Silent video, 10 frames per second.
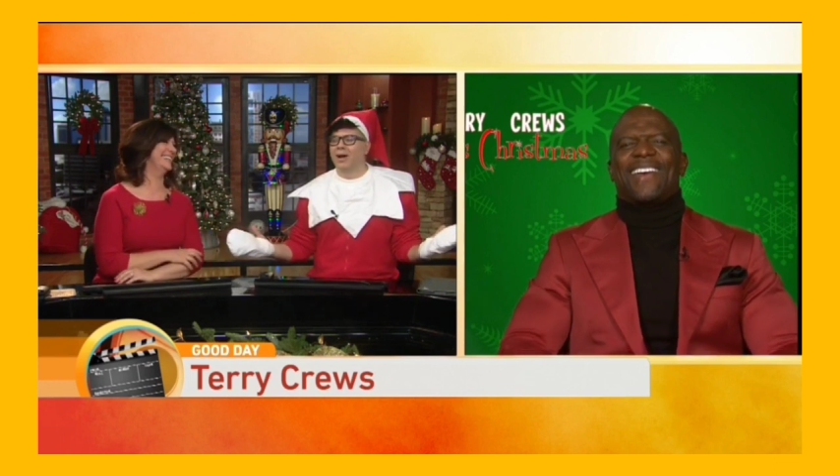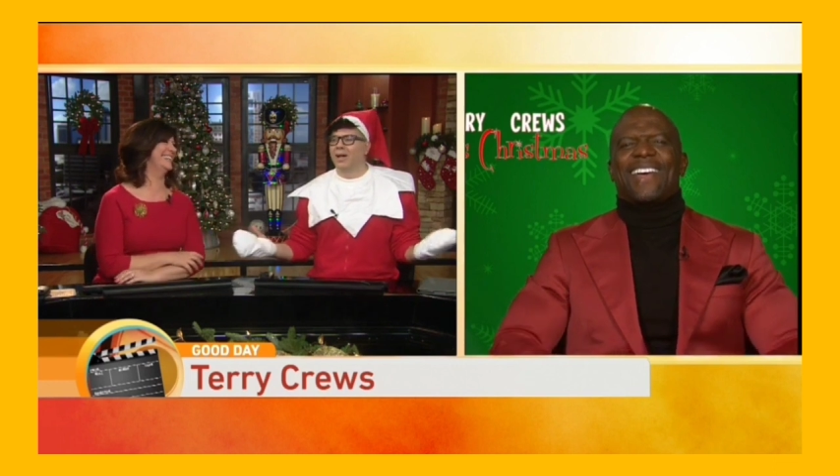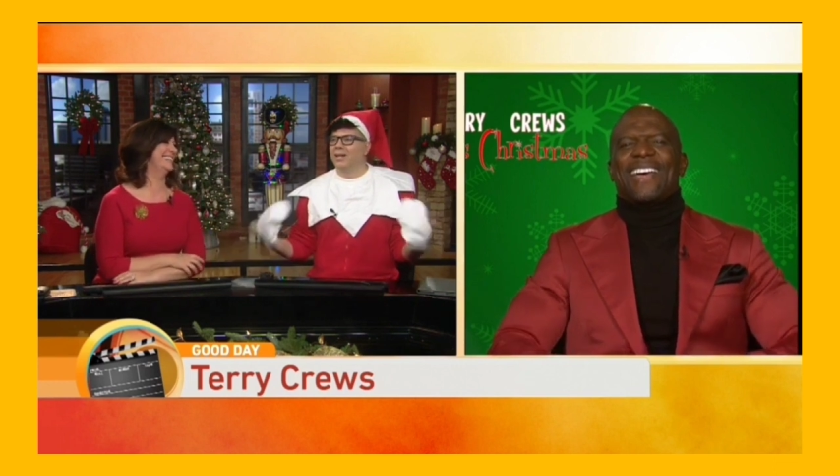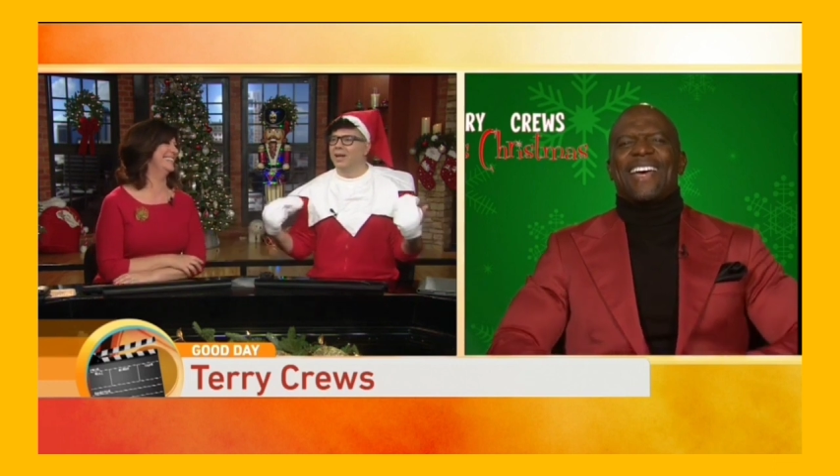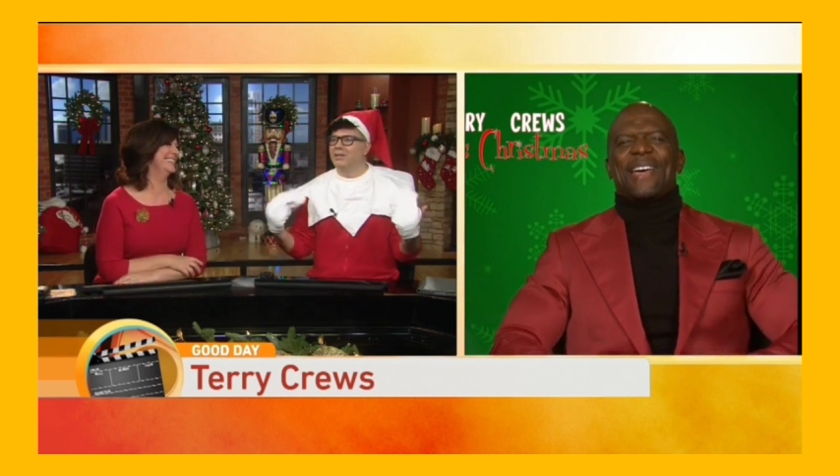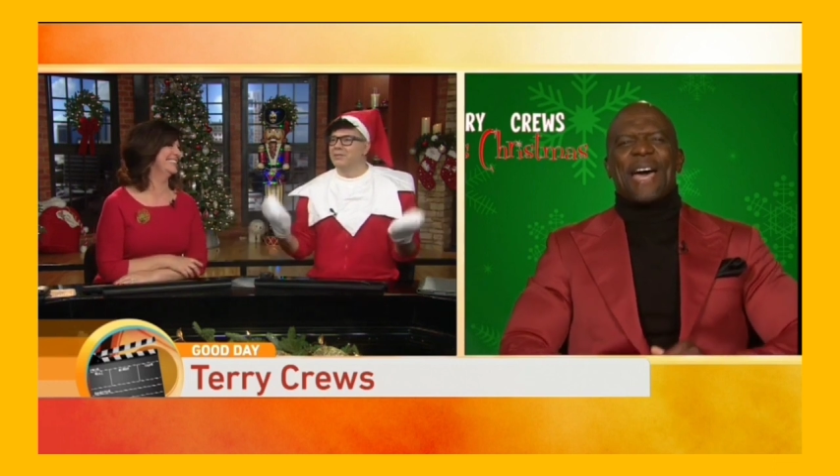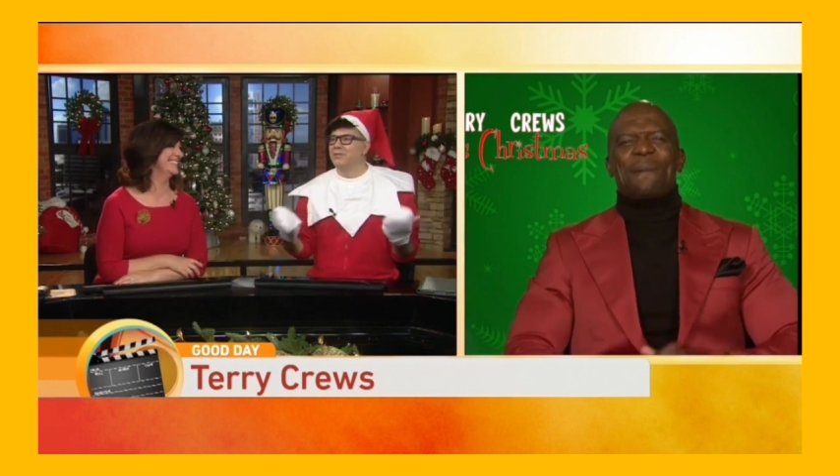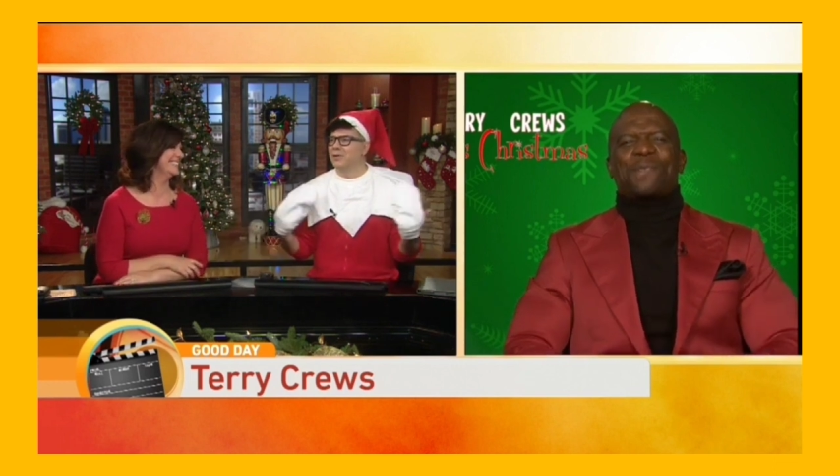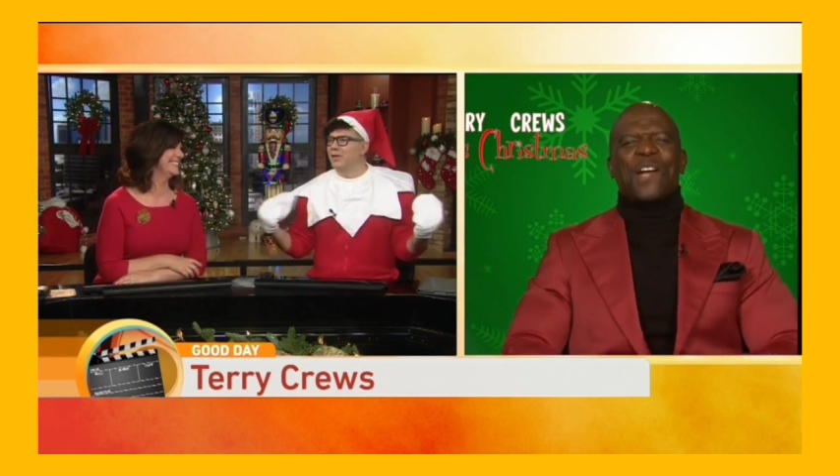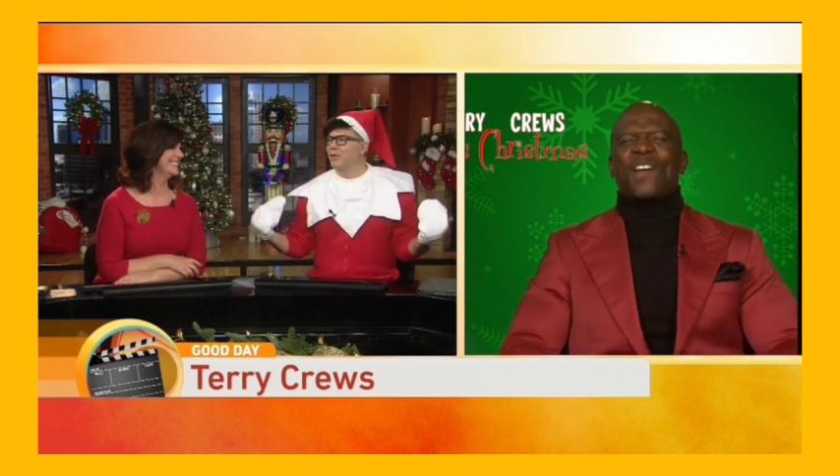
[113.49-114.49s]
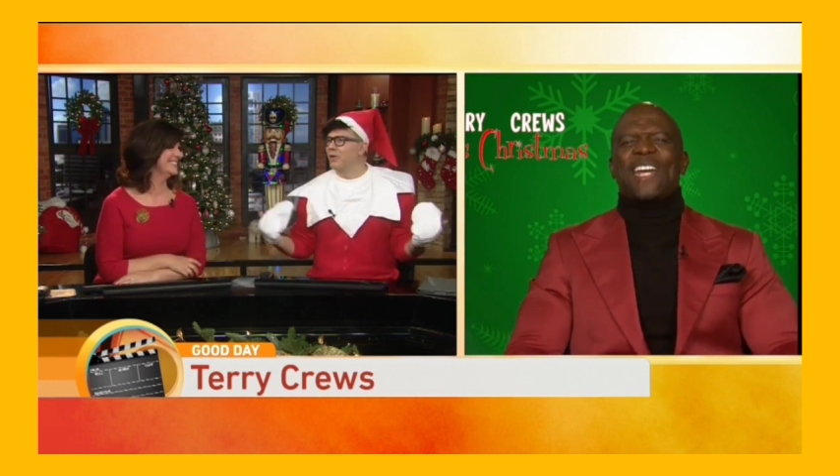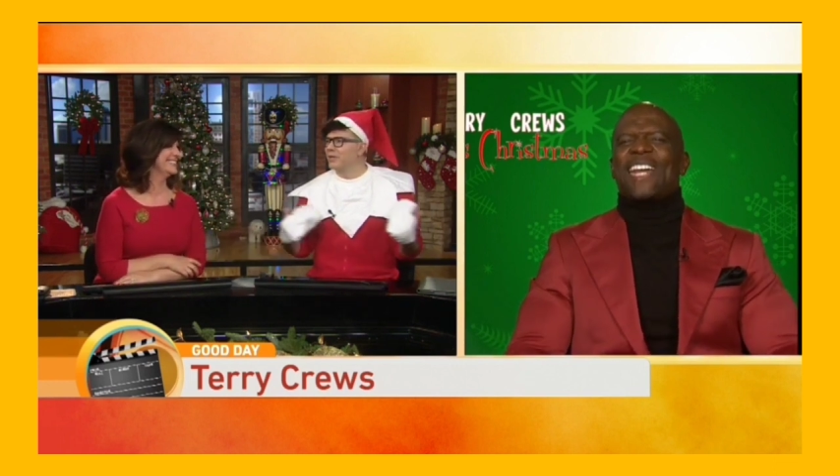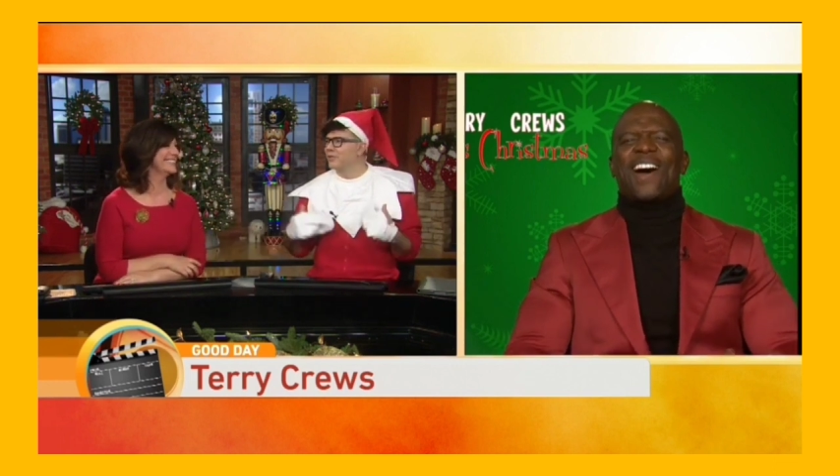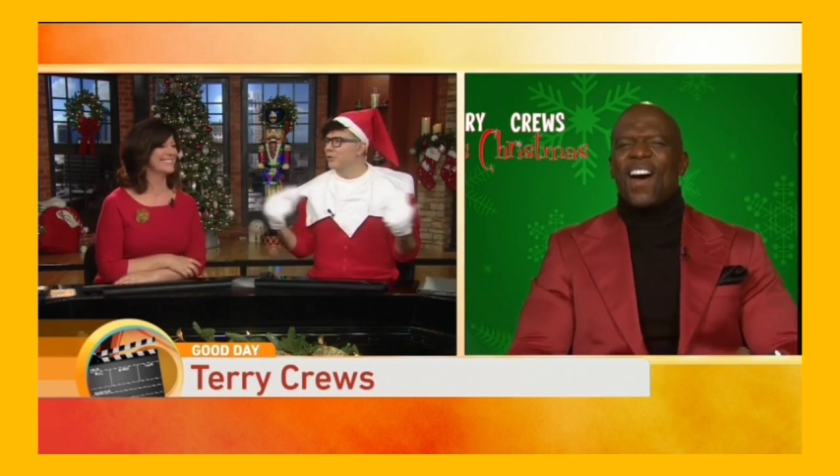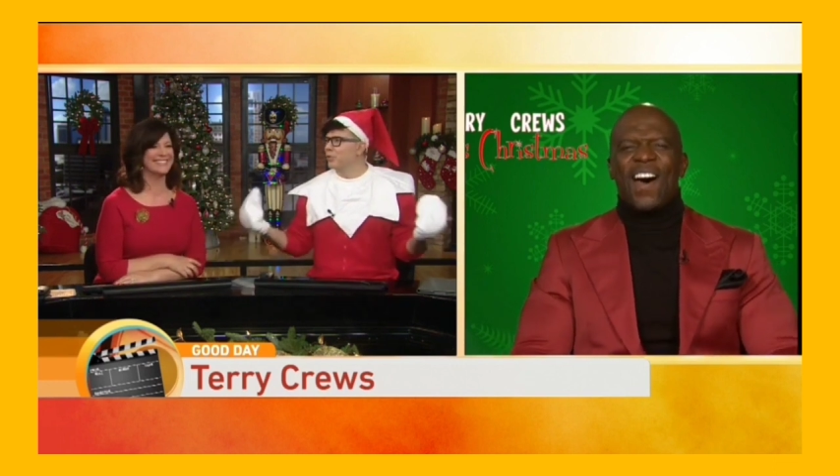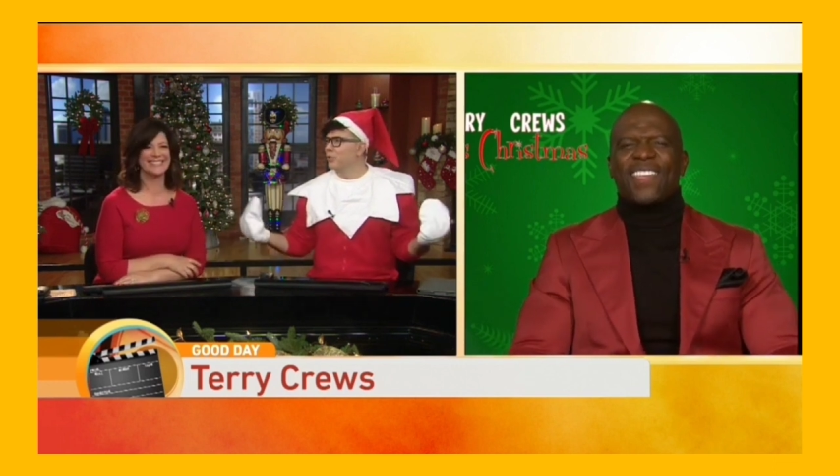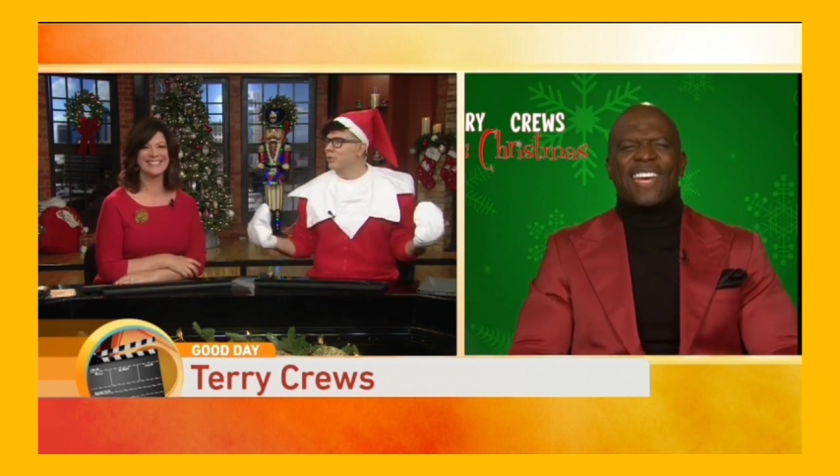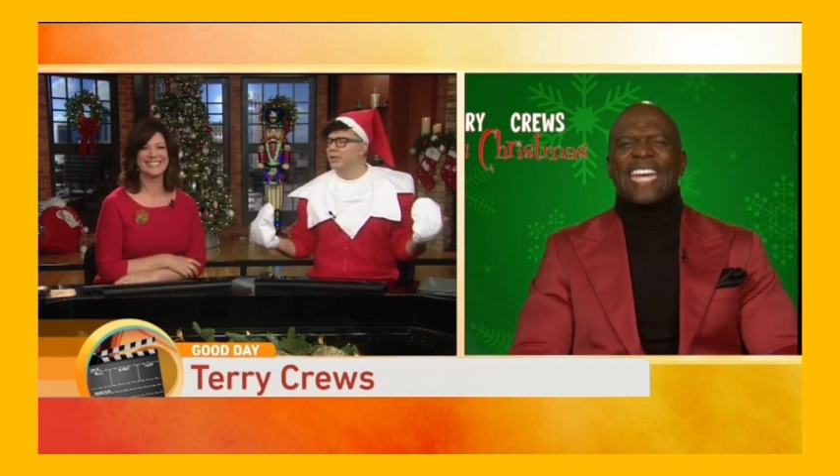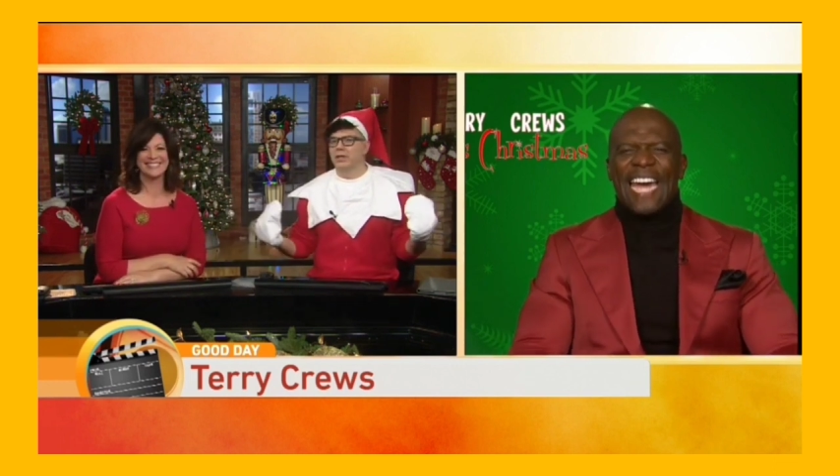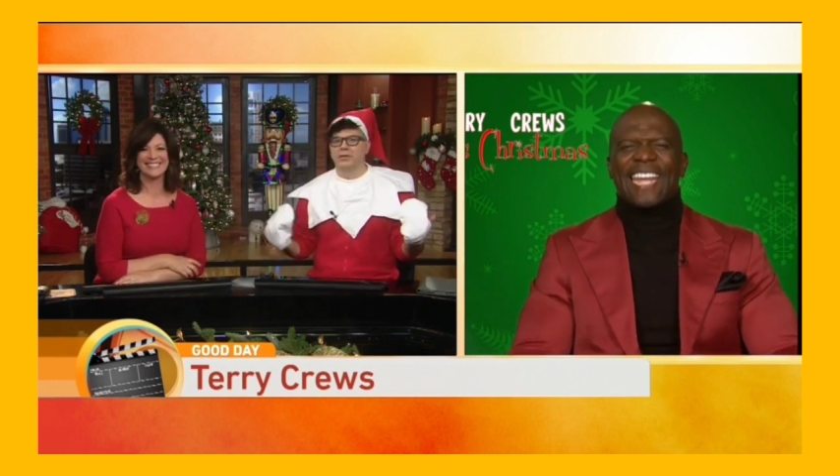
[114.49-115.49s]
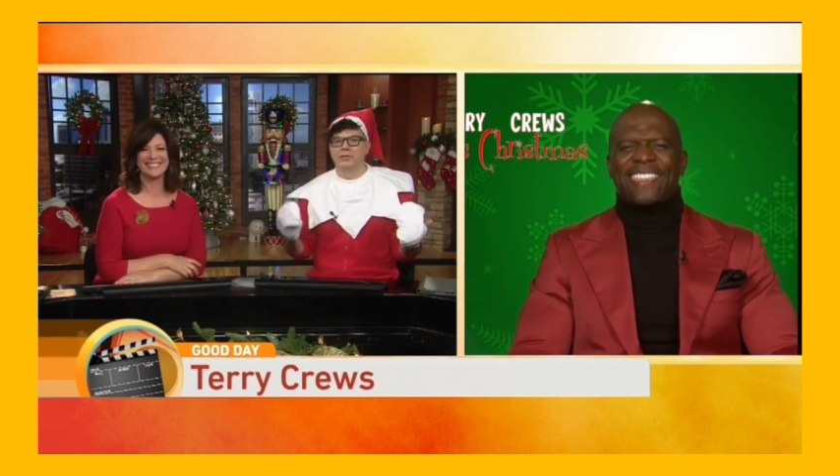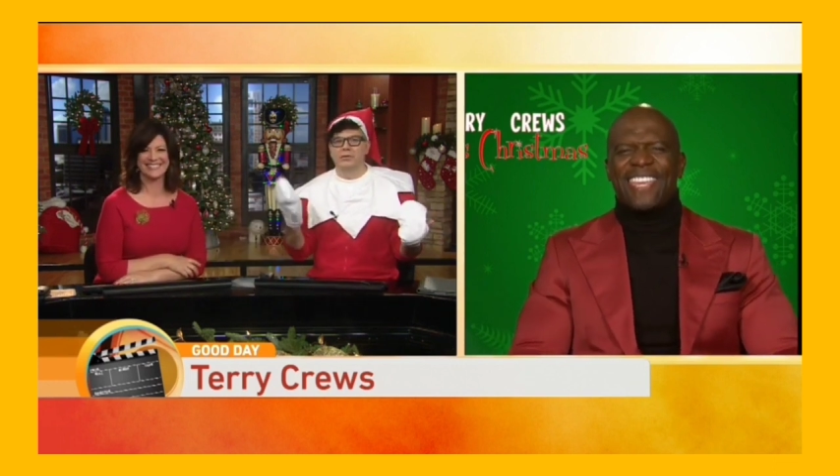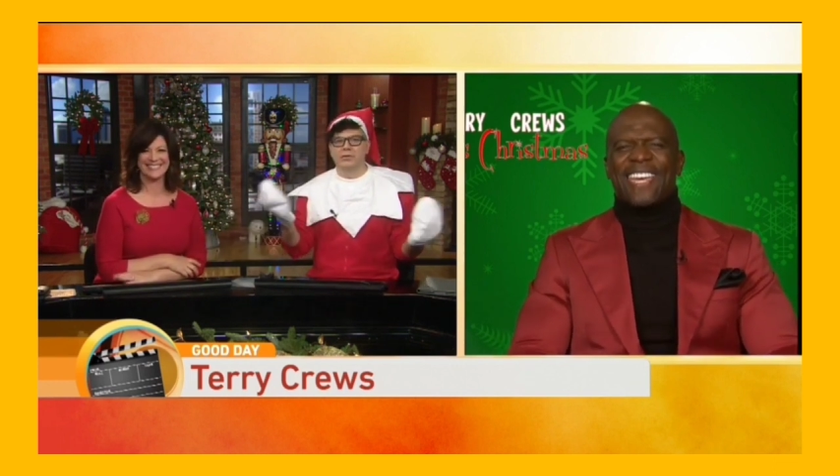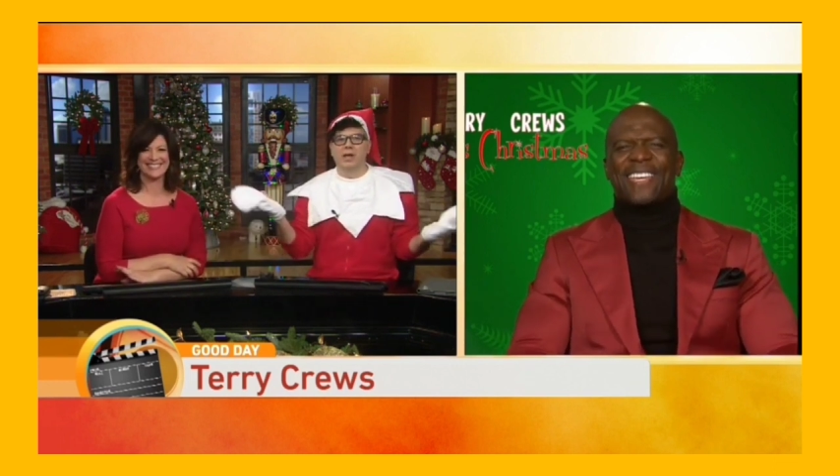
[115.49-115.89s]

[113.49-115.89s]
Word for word: Now I just uh, figured I'm out turning why into all the kind of thing.